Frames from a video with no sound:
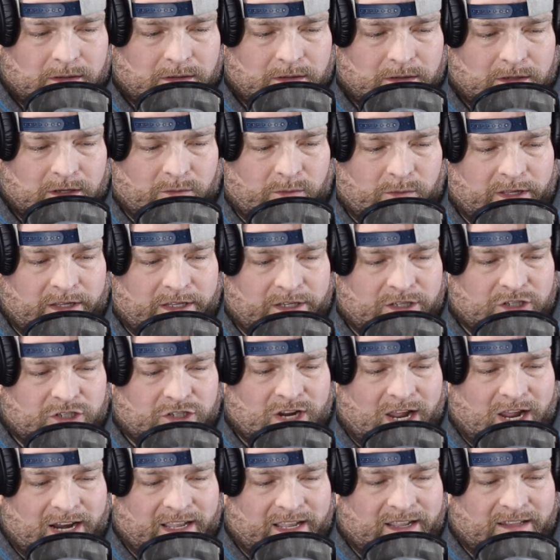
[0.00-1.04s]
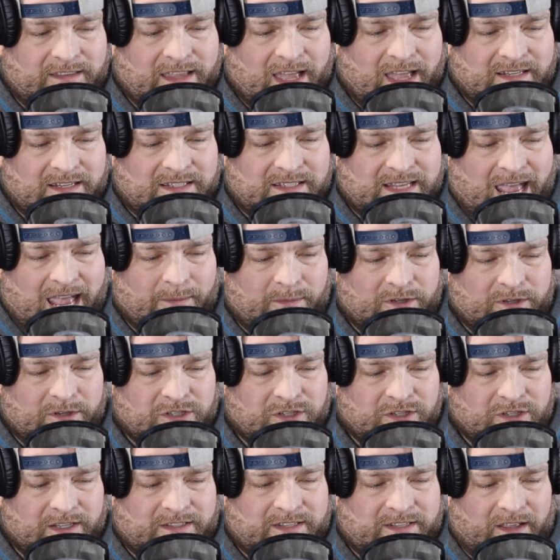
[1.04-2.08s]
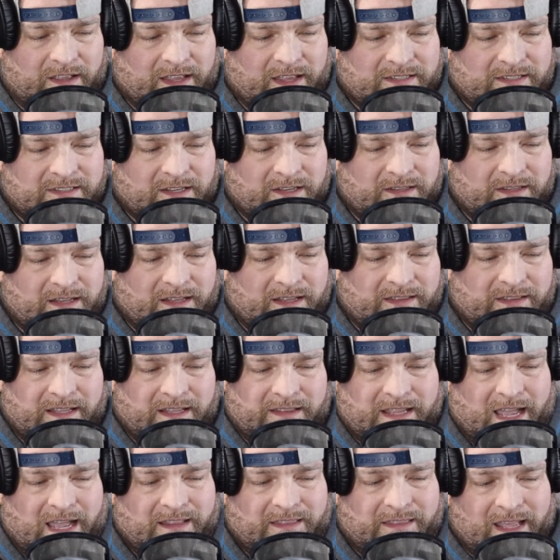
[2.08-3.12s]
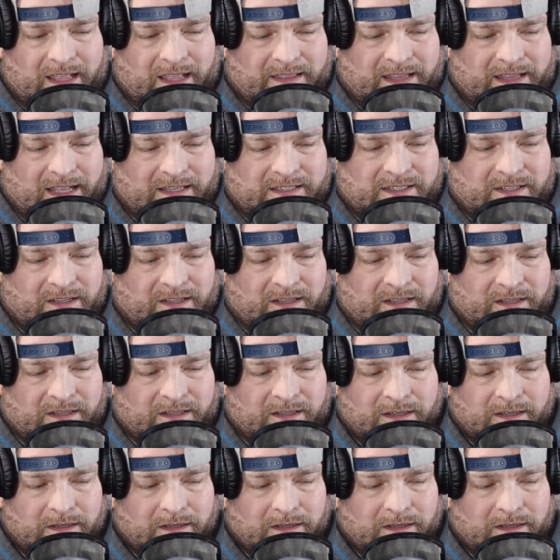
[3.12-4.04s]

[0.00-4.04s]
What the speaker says: They're really just trying to get that established. You can tell that's the